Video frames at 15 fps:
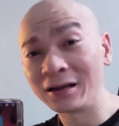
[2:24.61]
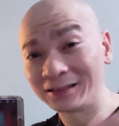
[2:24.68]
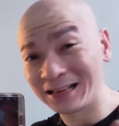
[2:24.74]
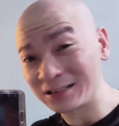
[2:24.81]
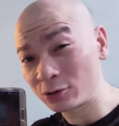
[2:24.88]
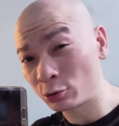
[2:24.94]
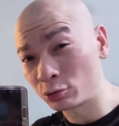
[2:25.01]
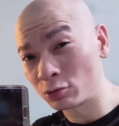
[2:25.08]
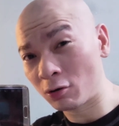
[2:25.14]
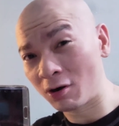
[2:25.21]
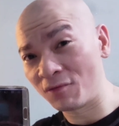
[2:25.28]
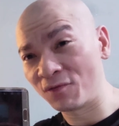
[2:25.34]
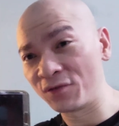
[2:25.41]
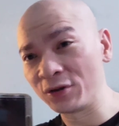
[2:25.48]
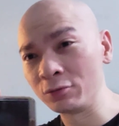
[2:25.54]
That's also
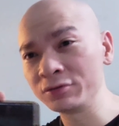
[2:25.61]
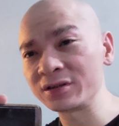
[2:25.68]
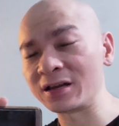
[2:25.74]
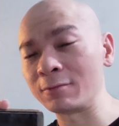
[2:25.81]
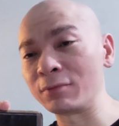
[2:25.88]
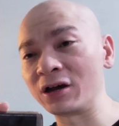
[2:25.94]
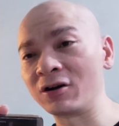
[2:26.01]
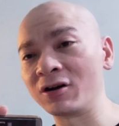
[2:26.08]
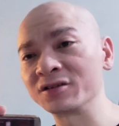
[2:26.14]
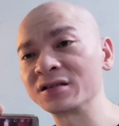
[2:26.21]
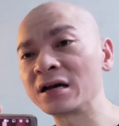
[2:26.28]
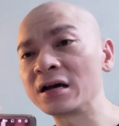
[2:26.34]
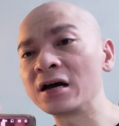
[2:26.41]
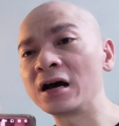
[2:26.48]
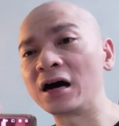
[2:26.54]
confusing because
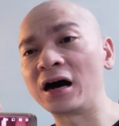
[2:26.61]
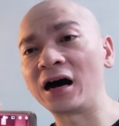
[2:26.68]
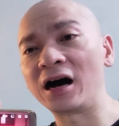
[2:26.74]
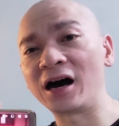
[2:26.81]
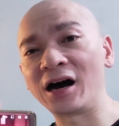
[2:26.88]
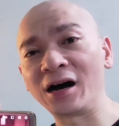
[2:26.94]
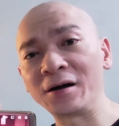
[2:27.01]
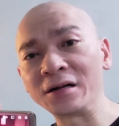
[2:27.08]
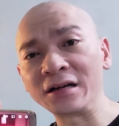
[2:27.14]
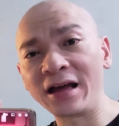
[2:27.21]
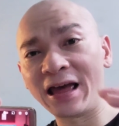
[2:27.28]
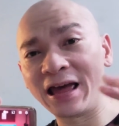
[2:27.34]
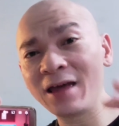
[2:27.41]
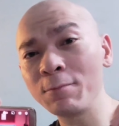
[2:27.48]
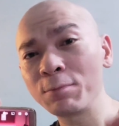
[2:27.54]

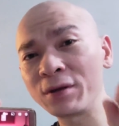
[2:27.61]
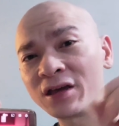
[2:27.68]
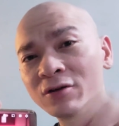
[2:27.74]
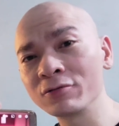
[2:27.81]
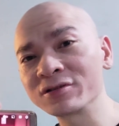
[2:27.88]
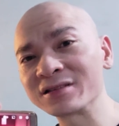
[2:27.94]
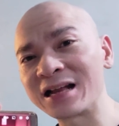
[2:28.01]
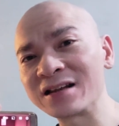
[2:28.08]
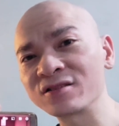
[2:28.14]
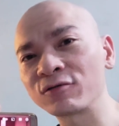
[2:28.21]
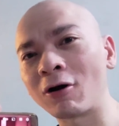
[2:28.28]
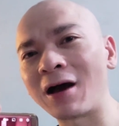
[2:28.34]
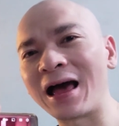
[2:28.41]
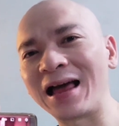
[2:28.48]
APU stands for